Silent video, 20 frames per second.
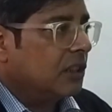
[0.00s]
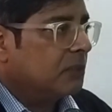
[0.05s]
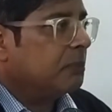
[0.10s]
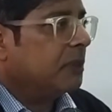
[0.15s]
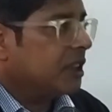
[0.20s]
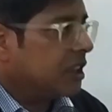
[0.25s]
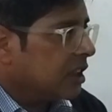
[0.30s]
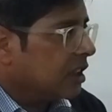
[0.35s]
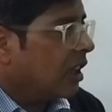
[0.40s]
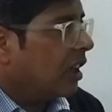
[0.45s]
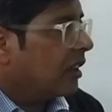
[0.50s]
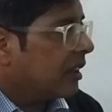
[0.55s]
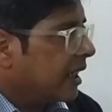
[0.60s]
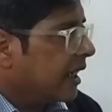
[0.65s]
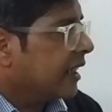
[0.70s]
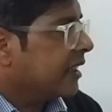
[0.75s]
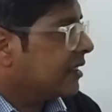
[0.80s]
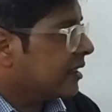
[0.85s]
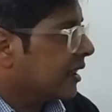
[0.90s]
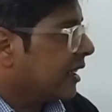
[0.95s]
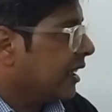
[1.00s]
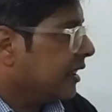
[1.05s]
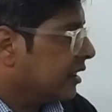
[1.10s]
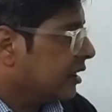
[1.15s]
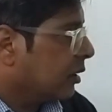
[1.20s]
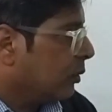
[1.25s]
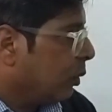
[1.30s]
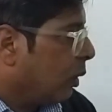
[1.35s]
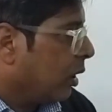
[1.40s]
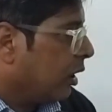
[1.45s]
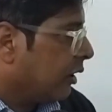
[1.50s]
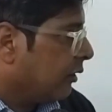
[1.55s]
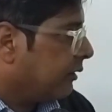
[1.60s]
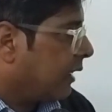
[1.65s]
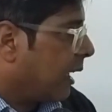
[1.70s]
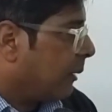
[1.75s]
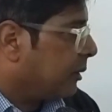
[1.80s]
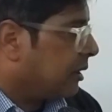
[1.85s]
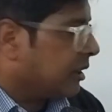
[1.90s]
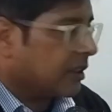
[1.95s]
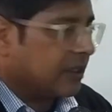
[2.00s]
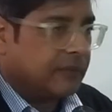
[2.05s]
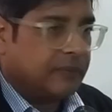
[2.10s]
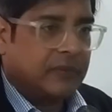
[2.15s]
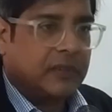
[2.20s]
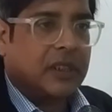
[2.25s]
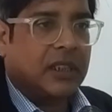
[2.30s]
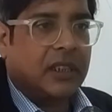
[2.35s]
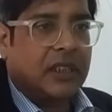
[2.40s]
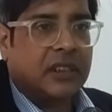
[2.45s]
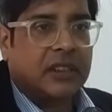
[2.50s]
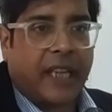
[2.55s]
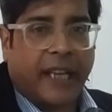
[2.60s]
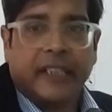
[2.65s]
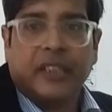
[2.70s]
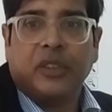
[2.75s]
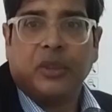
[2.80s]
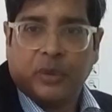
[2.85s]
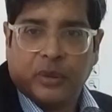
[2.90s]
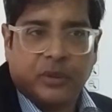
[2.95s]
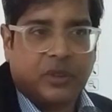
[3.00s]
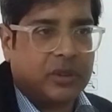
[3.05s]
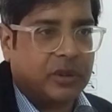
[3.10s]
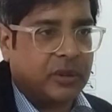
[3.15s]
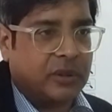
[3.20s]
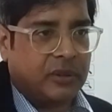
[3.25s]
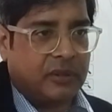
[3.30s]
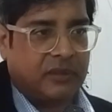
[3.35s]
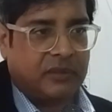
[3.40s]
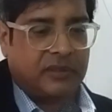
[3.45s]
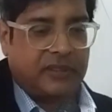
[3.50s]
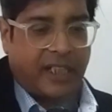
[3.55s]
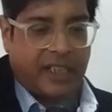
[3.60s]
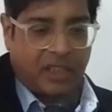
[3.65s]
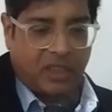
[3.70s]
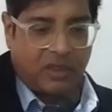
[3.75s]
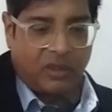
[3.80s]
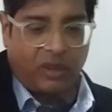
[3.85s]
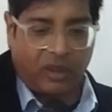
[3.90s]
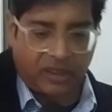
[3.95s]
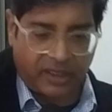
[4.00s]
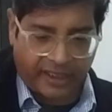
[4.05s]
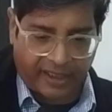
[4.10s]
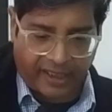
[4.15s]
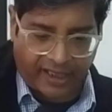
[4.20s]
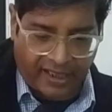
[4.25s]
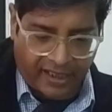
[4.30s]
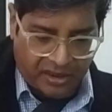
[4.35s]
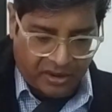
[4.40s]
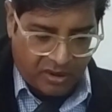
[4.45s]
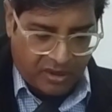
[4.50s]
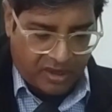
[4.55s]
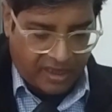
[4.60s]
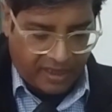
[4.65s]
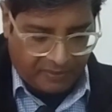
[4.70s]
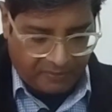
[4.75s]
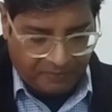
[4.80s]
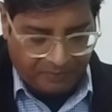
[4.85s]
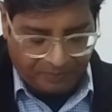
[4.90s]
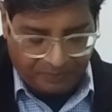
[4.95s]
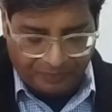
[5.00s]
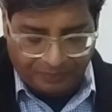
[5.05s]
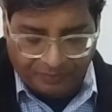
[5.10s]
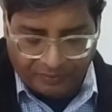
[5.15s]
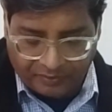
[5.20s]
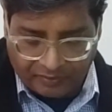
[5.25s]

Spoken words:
beating our heads against the wall of capital. Thank you. So that's all that I had to say.